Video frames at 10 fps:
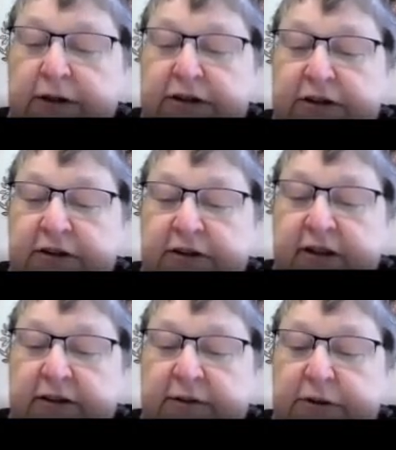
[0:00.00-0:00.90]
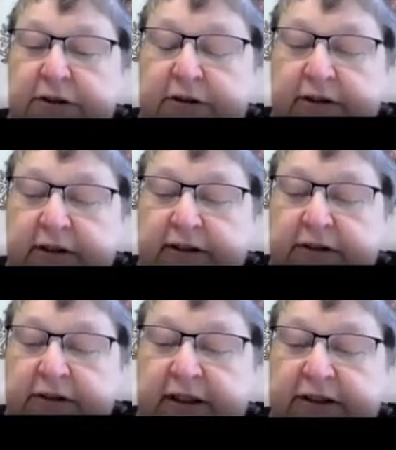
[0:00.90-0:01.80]
is I mean that I
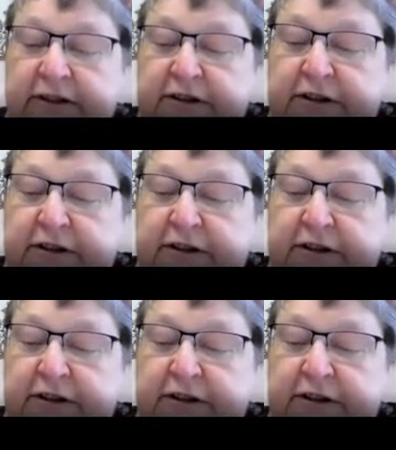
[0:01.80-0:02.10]
take